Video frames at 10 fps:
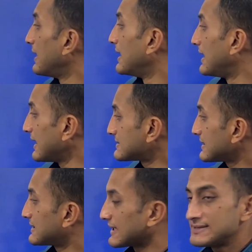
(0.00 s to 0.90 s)
less
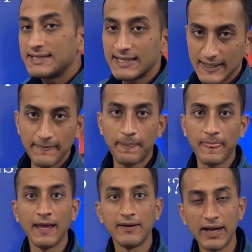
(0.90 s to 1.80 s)
density.
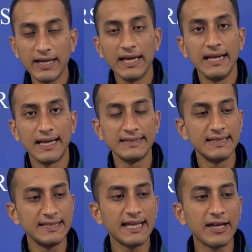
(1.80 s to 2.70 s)
Right?
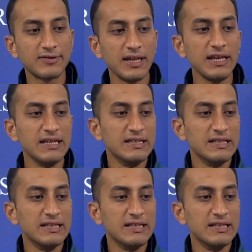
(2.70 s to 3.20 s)
Density is actually